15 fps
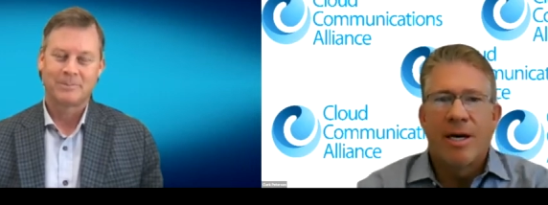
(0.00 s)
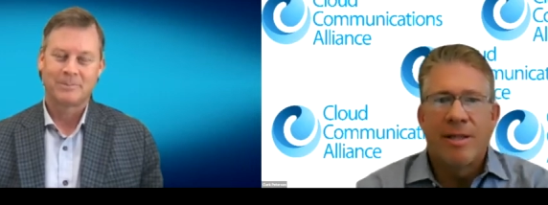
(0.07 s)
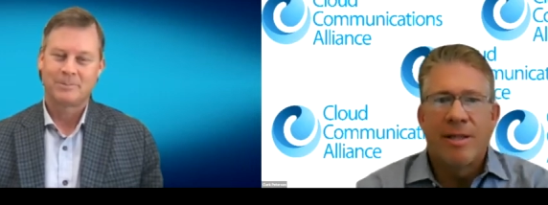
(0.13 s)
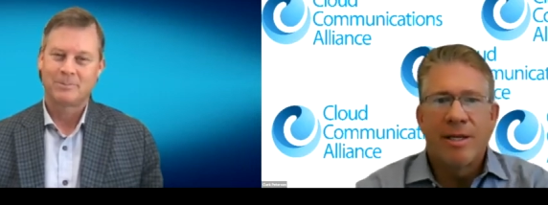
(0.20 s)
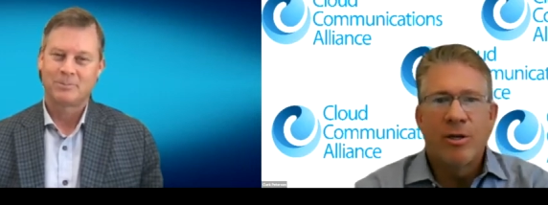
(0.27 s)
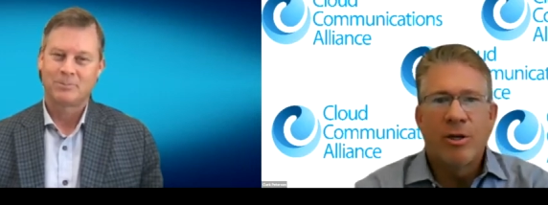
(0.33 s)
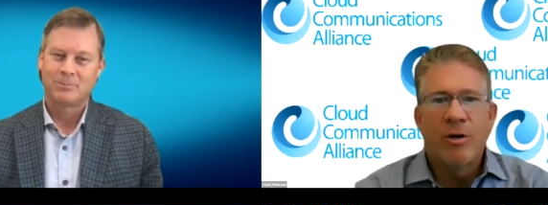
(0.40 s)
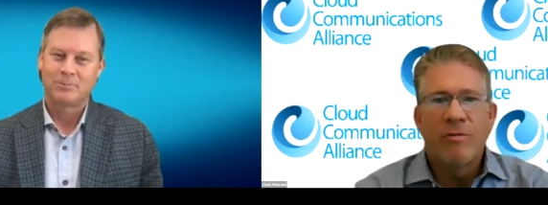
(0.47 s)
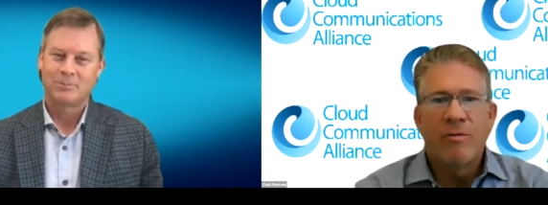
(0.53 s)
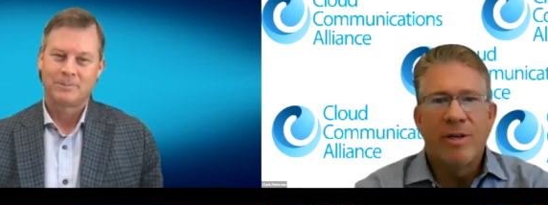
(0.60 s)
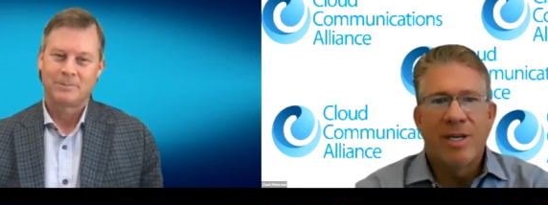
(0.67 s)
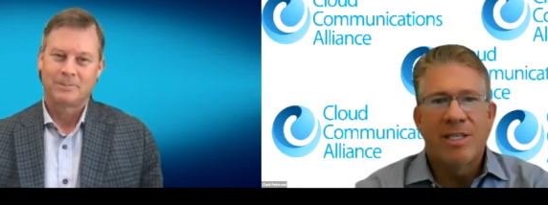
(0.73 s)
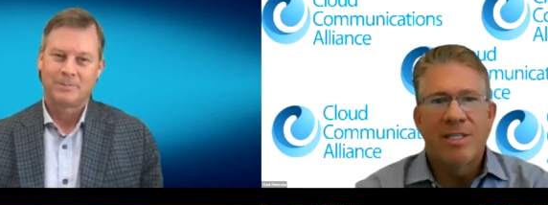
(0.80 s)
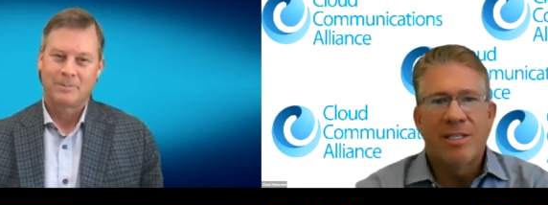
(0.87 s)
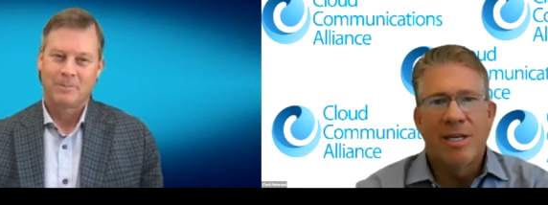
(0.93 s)
Speaker 1: I think
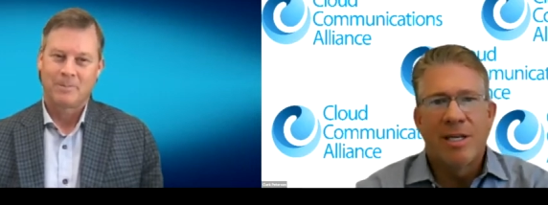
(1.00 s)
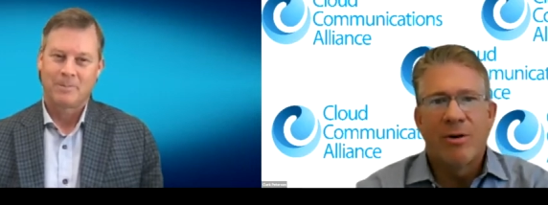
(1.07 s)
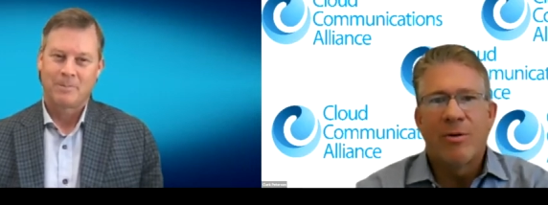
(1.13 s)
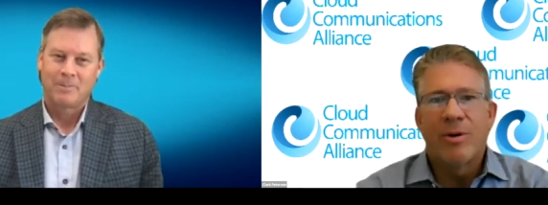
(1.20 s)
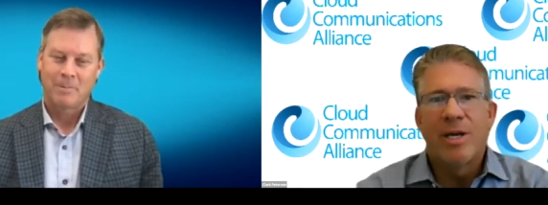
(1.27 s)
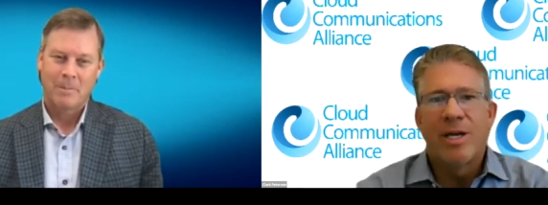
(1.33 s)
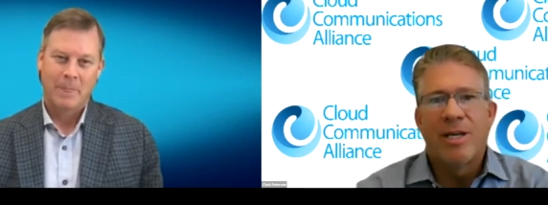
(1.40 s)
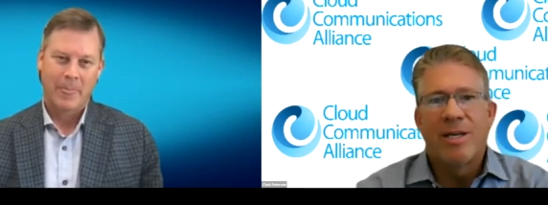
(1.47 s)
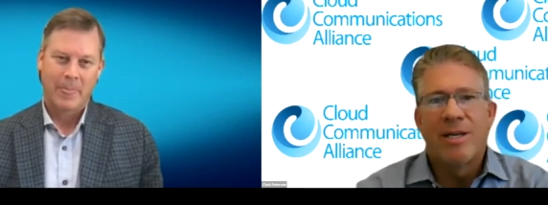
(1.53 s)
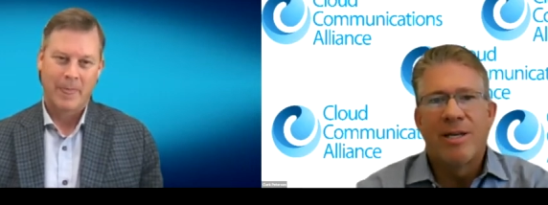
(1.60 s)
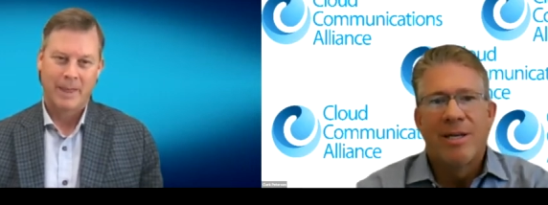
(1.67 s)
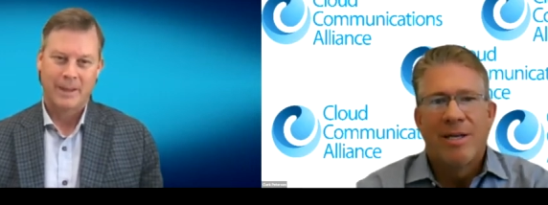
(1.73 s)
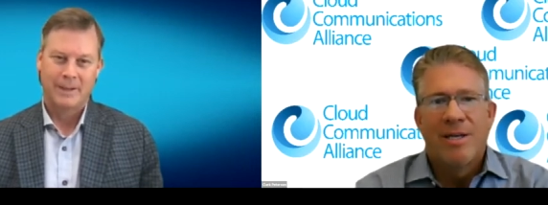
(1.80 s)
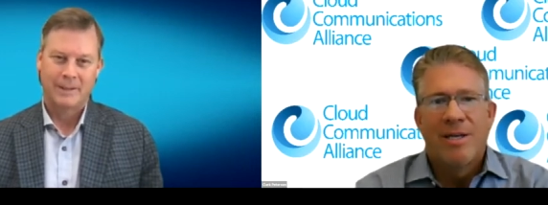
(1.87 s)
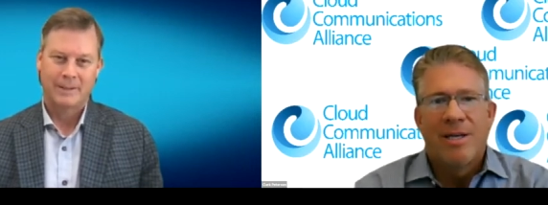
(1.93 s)
COVID
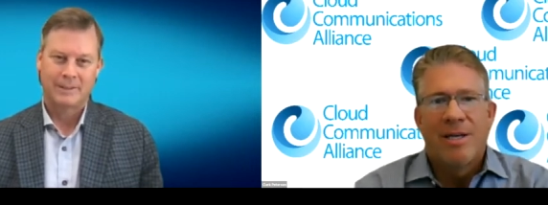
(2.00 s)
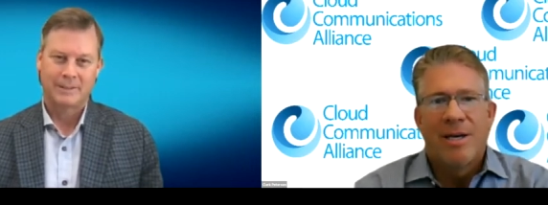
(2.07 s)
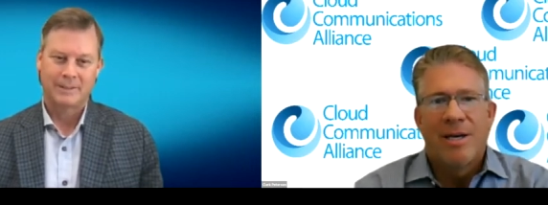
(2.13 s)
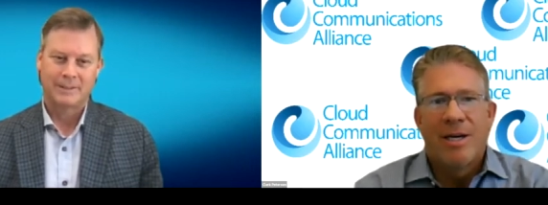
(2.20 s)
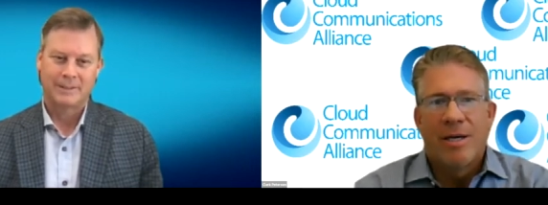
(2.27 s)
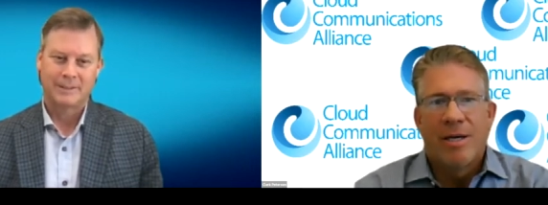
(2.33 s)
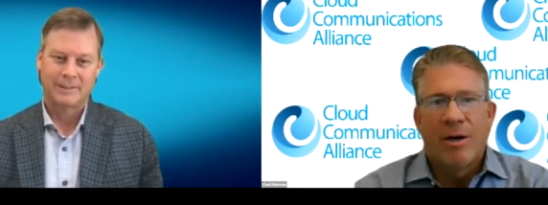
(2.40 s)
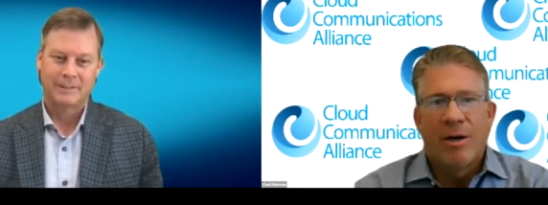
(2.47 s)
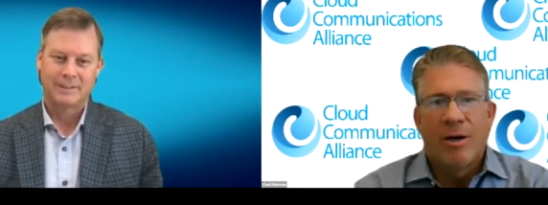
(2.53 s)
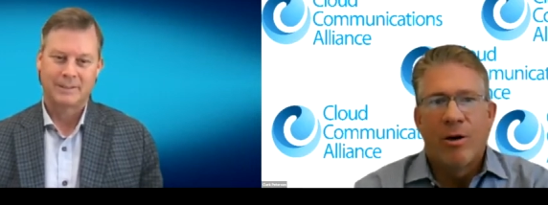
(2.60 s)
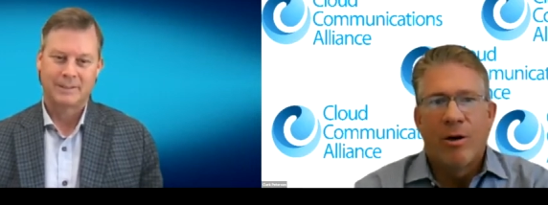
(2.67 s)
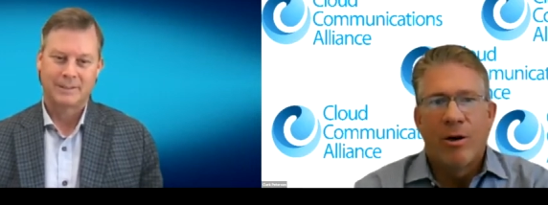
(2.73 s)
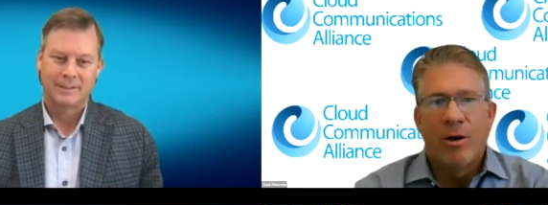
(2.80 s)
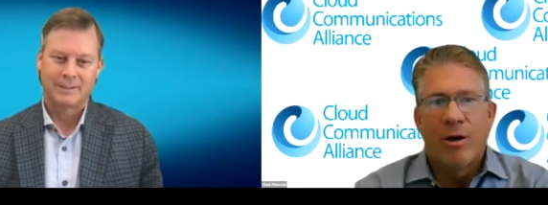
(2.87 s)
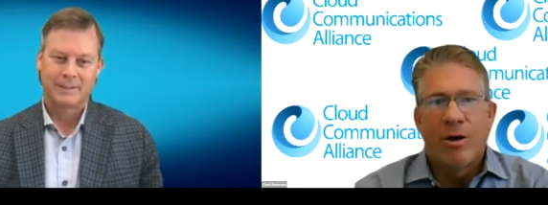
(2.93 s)
accelerated uh,
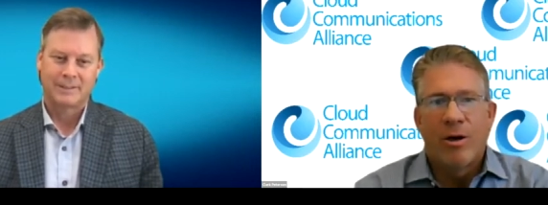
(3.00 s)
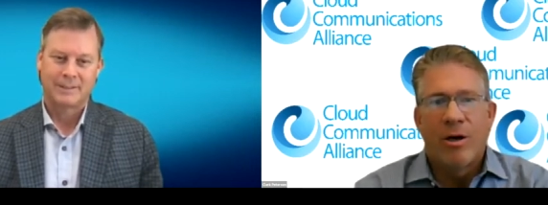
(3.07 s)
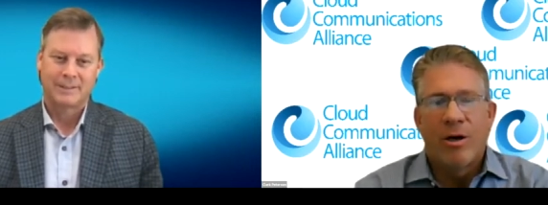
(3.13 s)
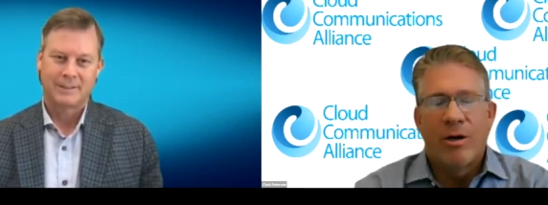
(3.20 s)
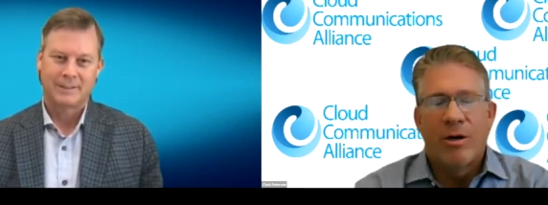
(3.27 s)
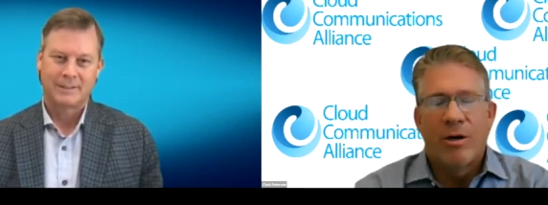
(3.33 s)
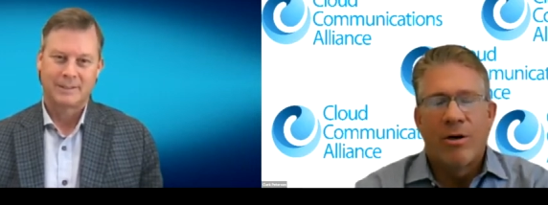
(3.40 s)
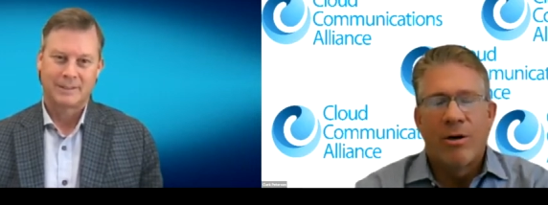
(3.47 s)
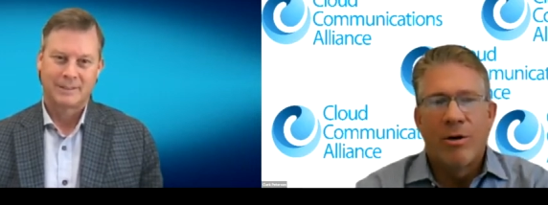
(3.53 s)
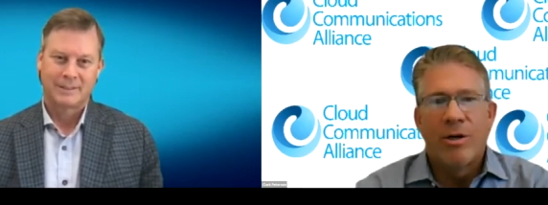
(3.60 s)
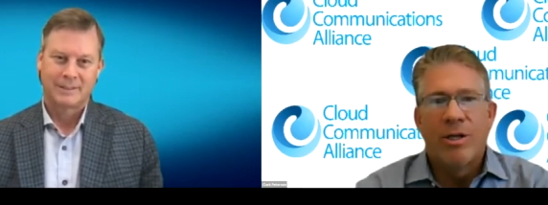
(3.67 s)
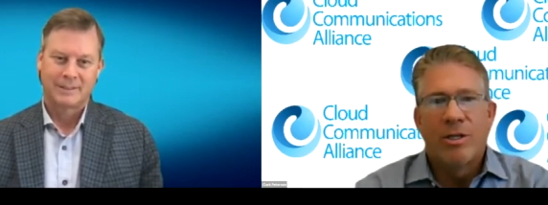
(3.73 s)
our, our whole